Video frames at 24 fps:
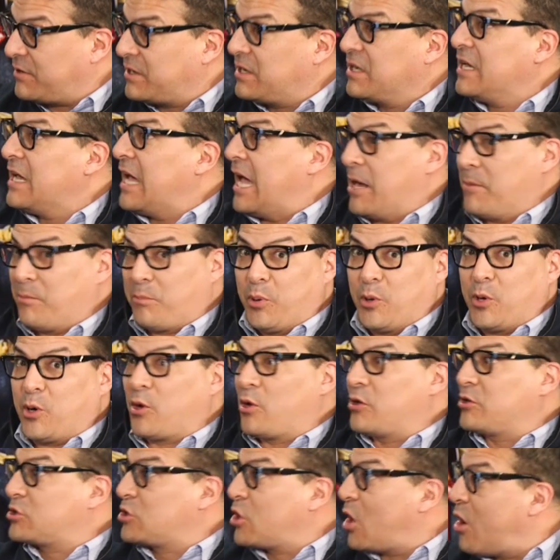of it and yeah. put it
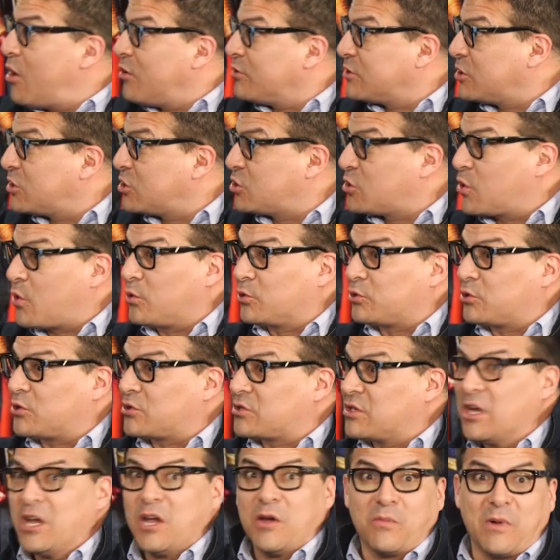on Charles's
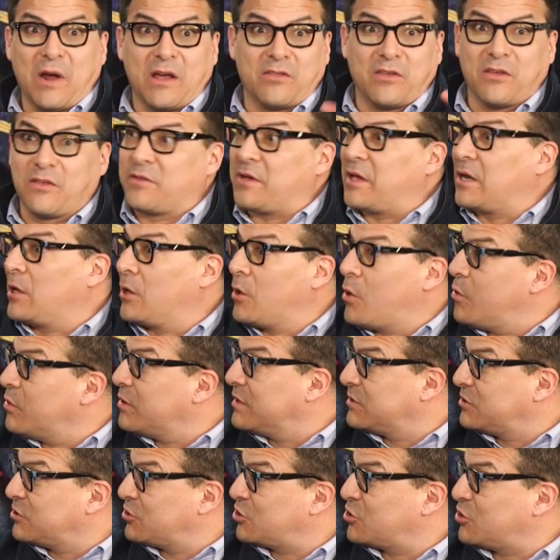shoulders rather than
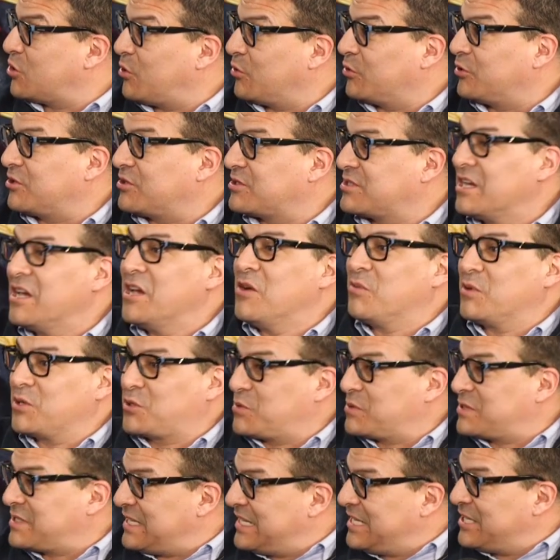Logan's shoulders,
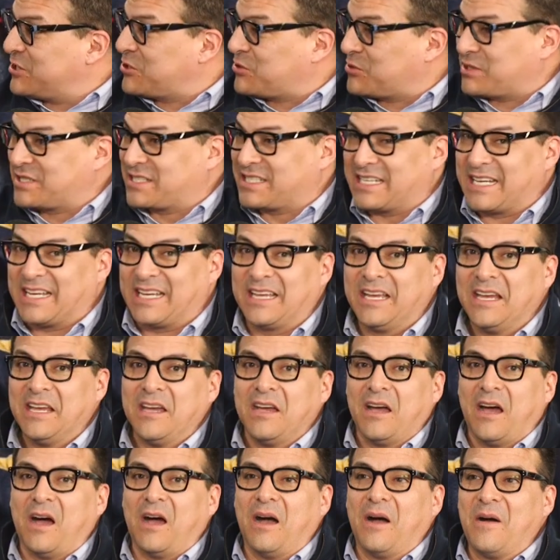which was interesting. It
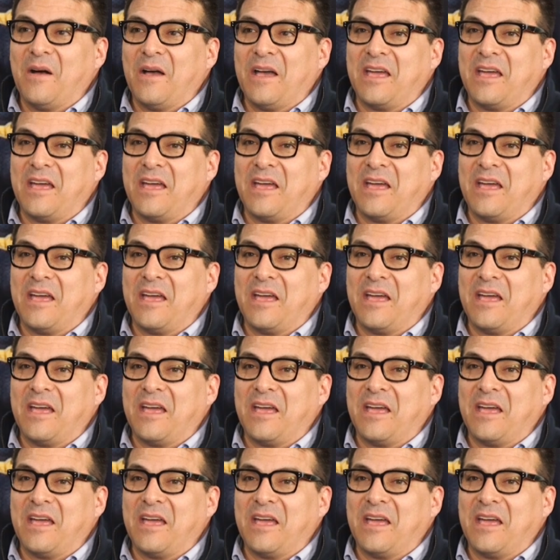was.